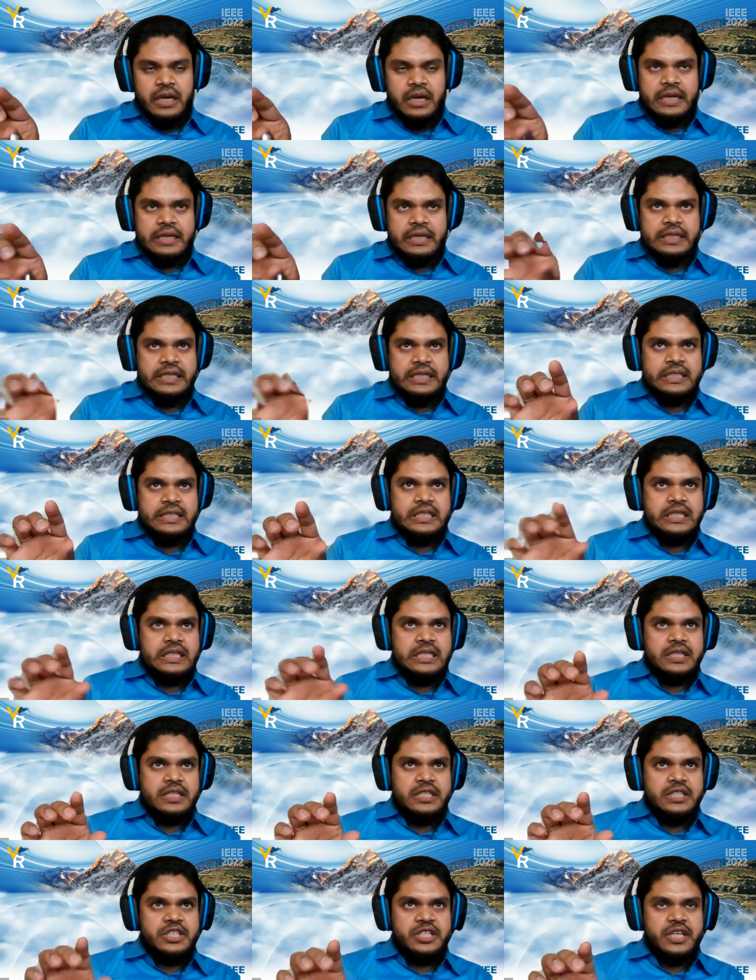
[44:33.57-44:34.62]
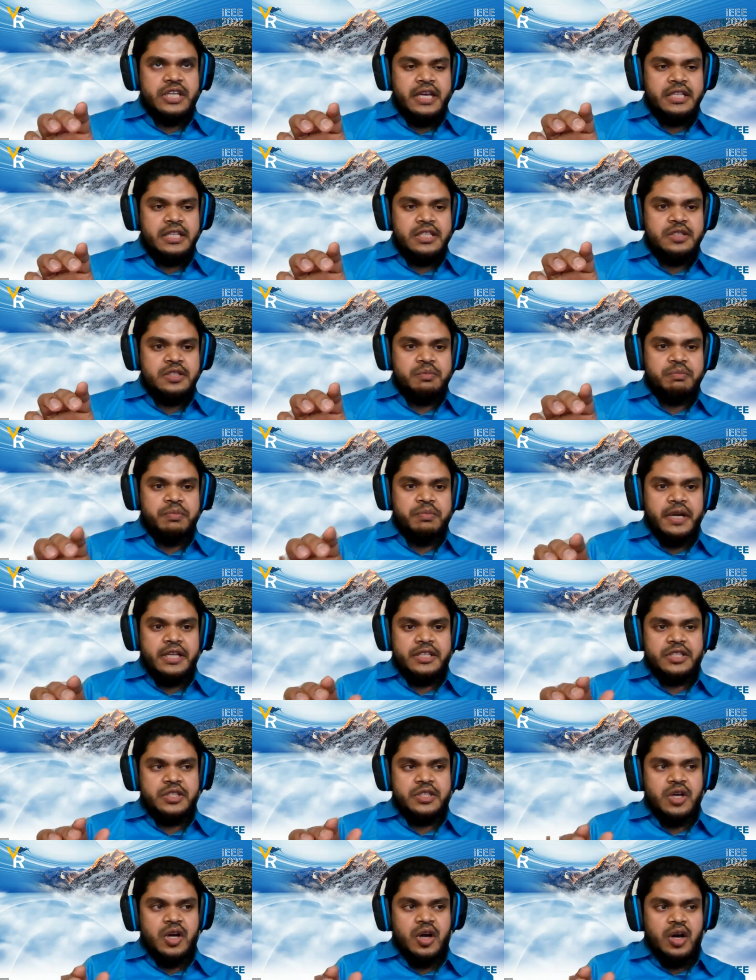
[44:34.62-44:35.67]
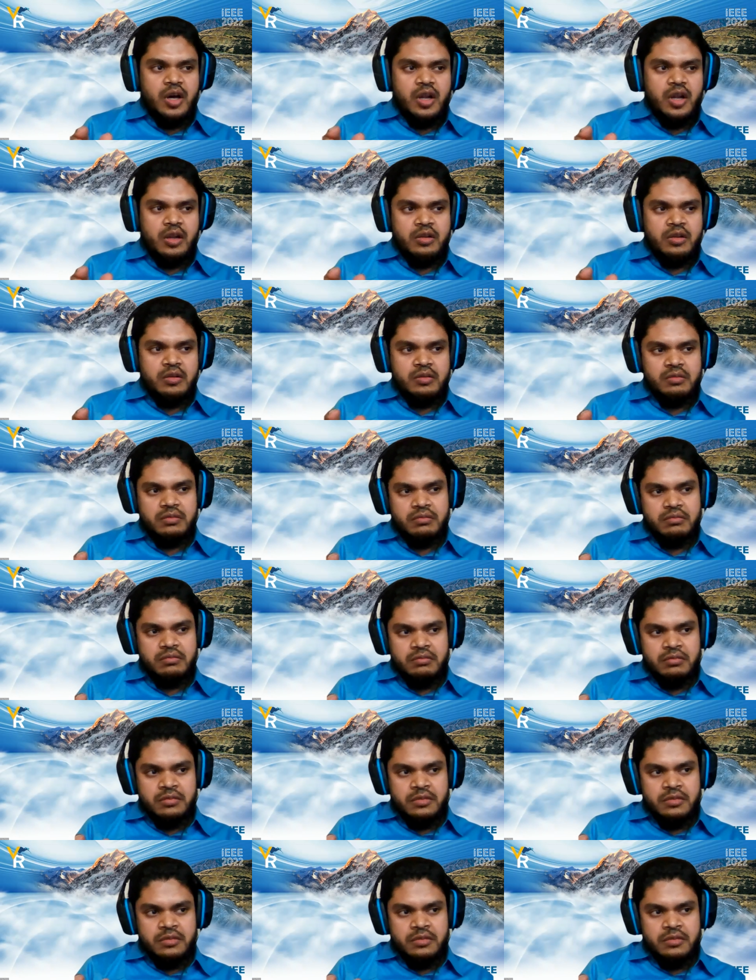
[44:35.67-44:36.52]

and it didn't change based on